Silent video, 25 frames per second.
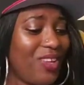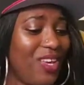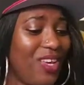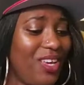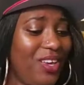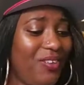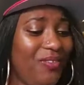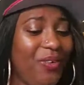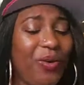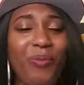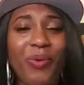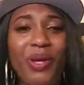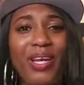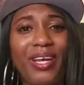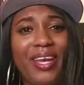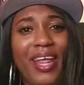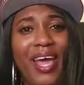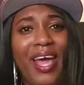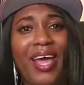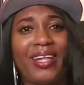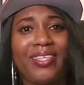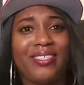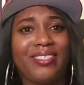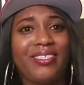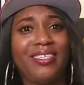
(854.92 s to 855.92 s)

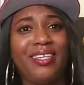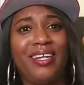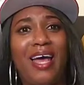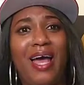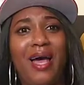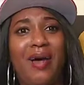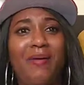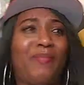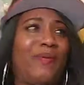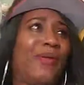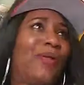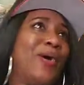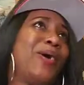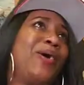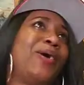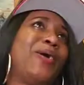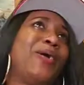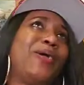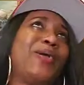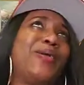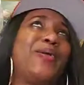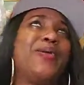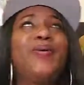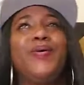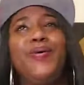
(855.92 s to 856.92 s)
I'm
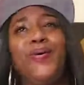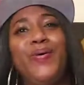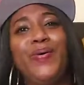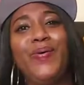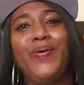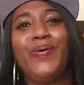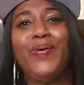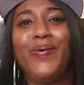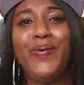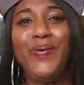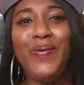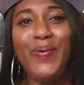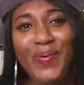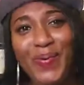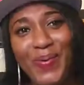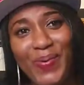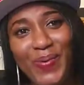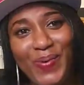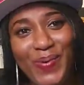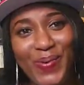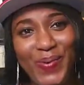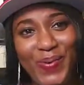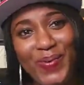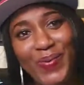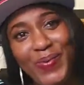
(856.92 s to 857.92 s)
like,
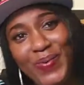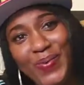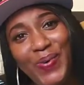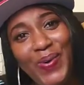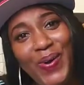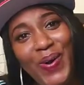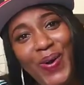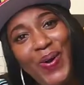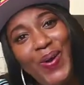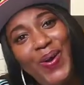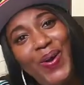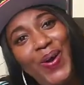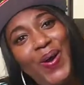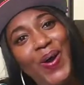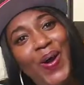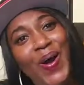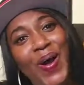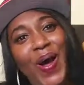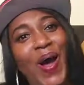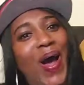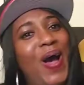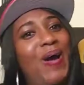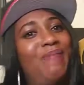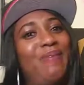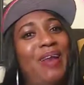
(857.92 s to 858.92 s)
yo,
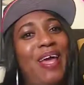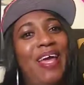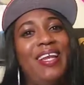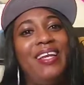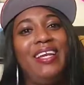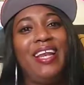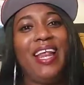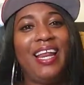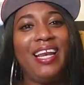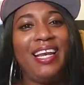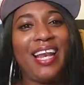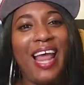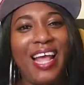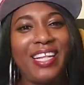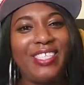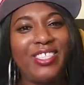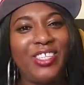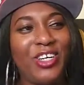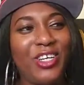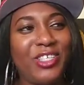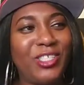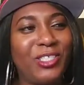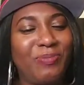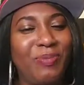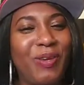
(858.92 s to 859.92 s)
I'm like, then that
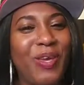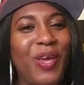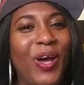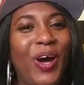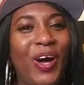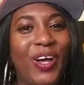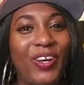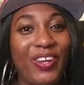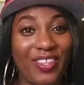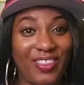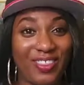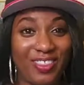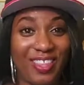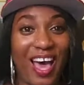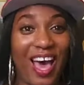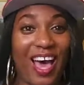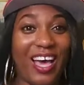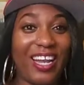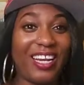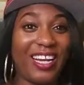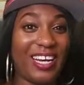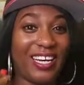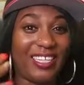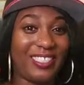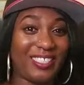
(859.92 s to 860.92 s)
turns me on. The thought
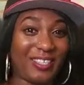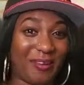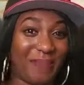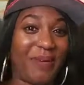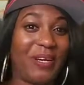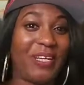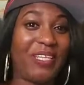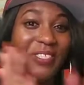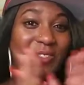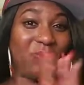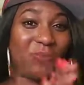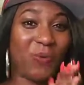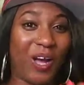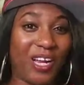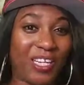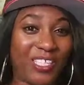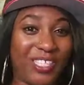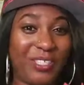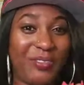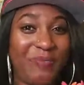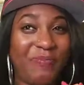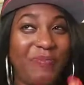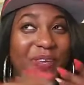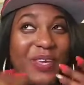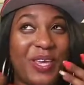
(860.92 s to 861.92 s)
that somebody's
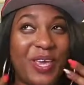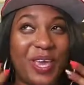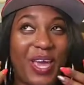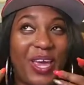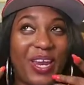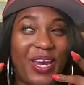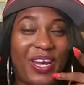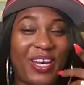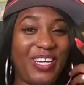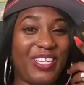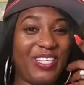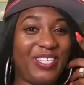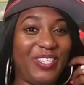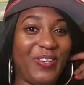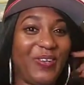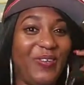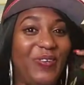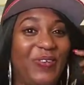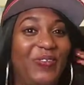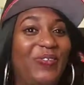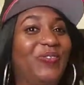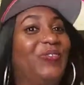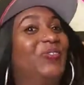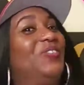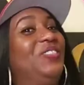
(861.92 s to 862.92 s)
watching me and, you
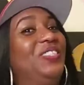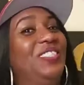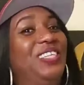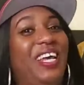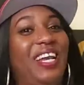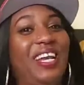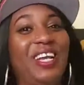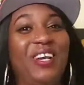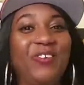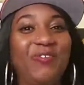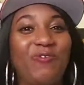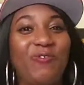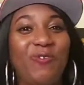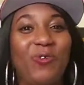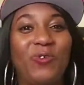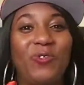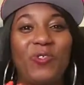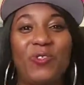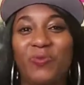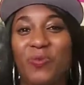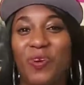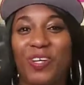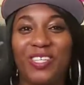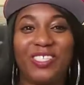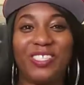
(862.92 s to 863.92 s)
know, getting a
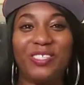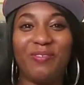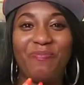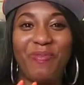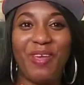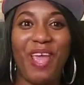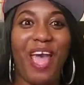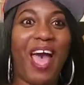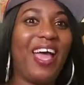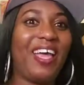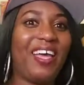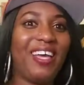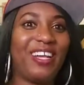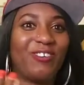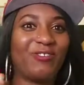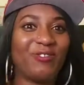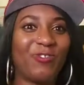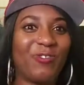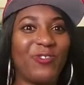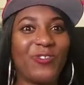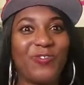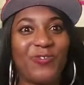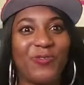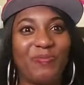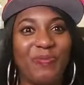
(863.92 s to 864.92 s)
rose watching me, I get a
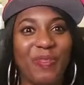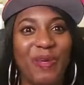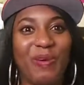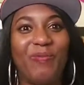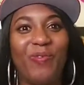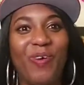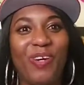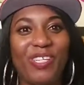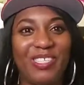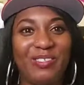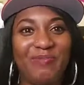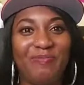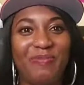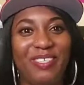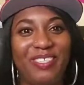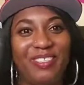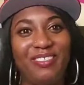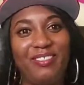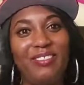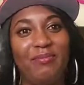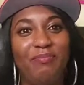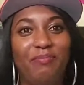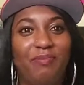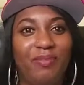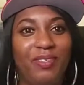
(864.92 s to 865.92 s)
rose from them watching me
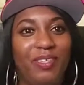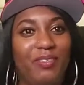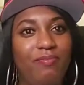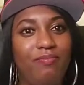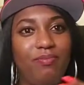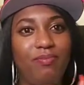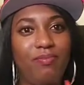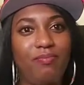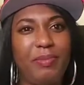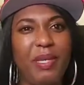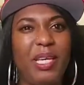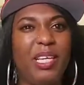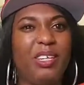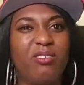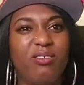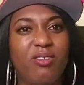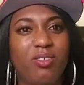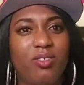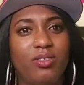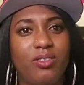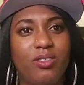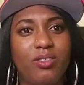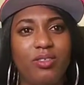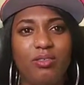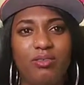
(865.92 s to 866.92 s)
being a
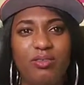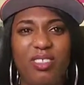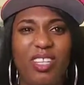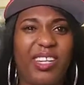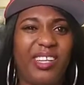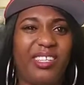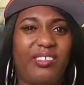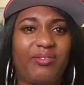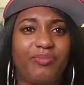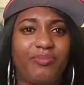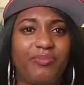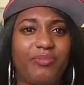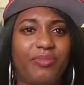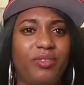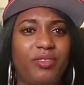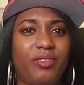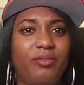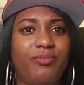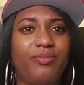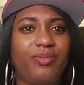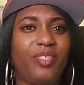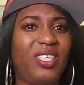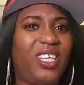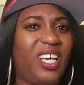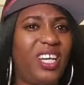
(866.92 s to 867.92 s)
rose.
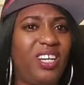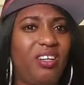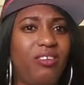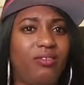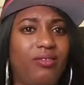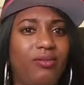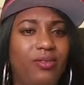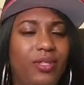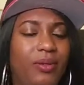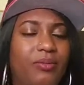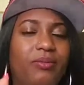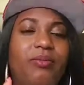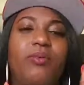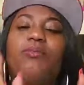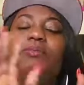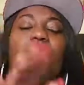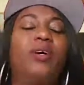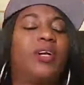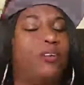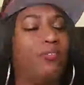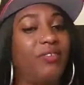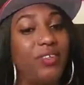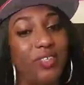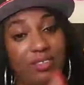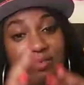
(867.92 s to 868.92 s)
You get it,
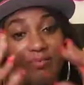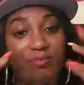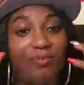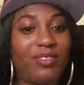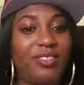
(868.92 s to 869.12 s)
whatever.